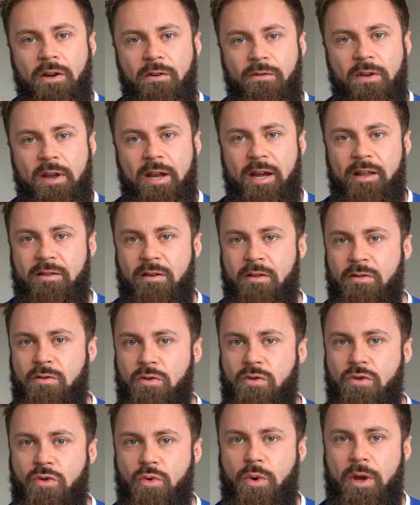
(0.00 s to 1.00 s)
thing I tend to
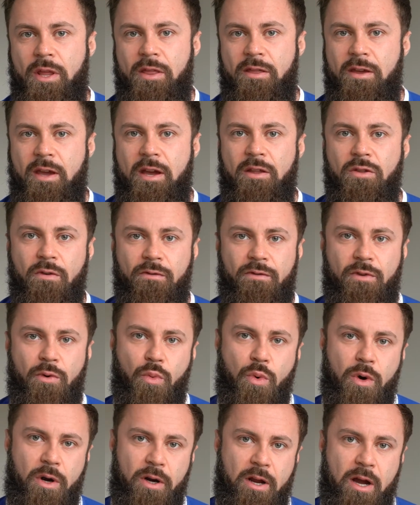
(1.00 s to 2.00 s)
do at the end of the
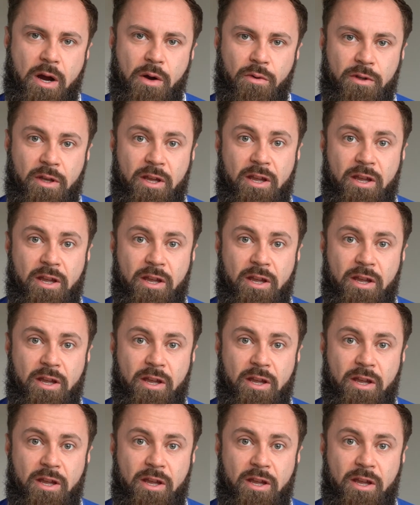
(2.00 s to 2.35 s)
workout